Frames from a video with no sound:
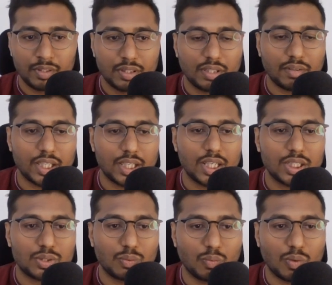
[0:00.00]
Now at
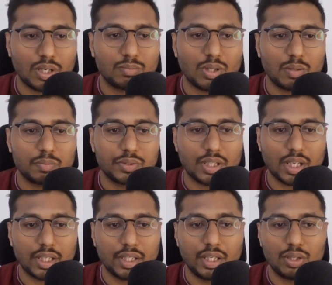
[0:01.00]
least one of the option
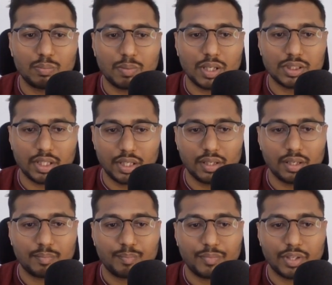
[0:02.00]
I need to pass it
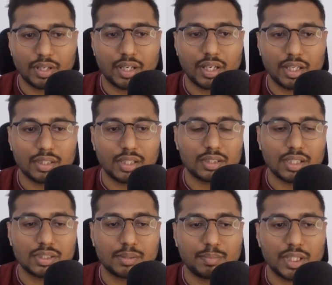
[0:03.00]
here. Okay, and
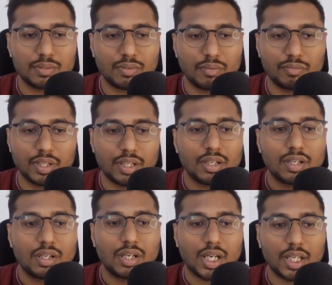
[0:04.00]
that's a place from where
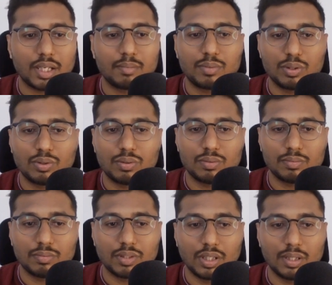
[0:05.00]
I come to know
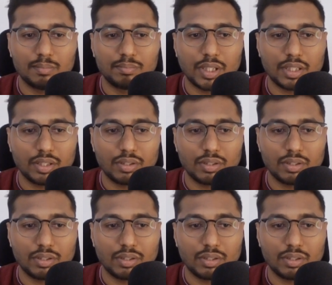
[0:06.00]
that